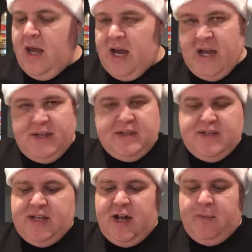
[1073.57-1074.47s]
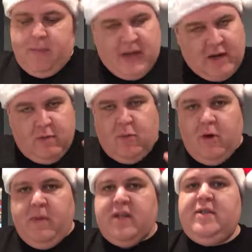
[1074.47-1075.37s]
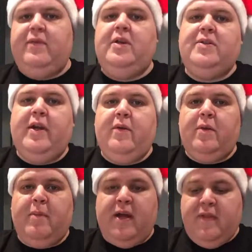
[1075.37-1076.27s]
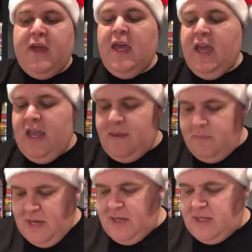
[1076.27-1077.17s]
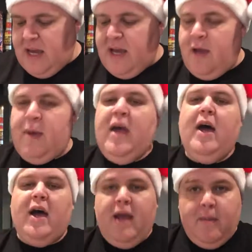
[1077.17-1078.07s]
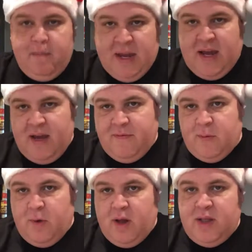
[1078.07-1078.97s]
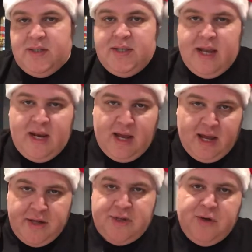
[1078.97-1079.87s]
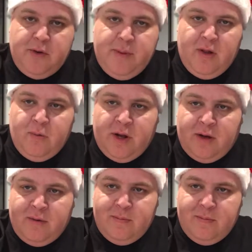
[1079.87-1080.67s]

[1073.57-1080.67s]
As I said, I'll be back with more unboxing videos later in the month. In the meantime, I am Matt F. Wallace, and I just heard a bell ring.